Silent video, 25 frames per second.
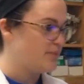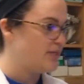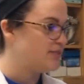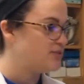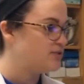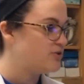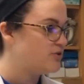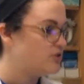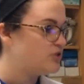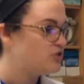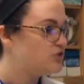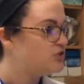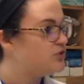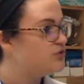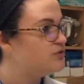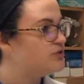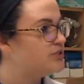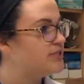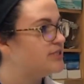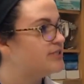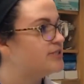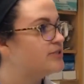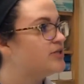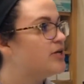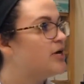and so this
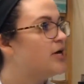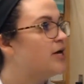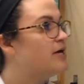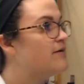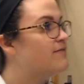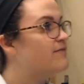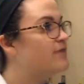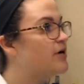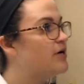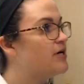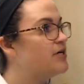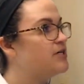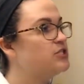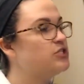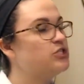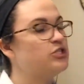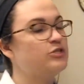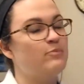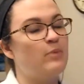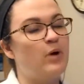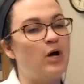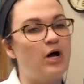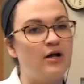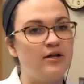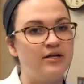uses very
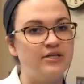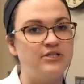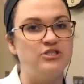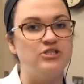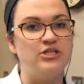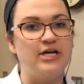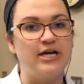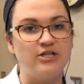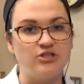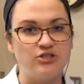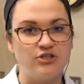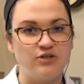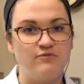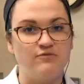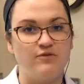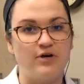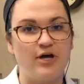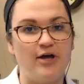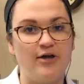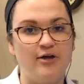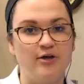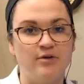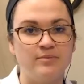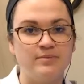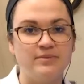small injection
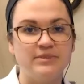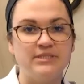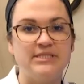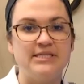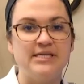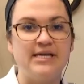volumes